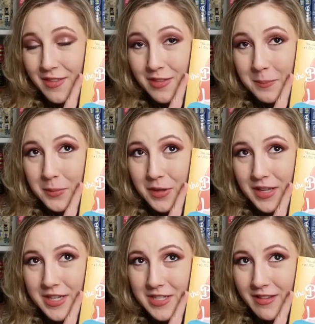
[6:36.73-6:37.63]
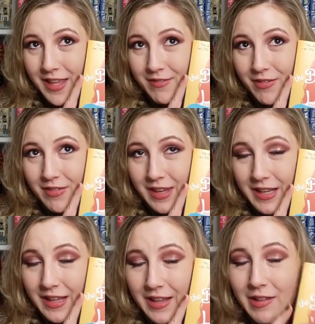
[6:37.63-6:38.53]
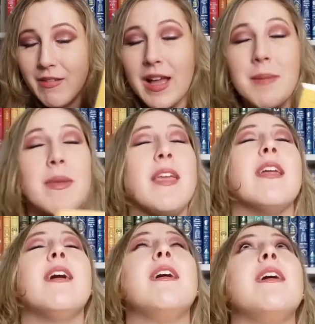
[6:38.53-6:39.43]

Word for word: The Bookish Life of Nina Hill. I mean,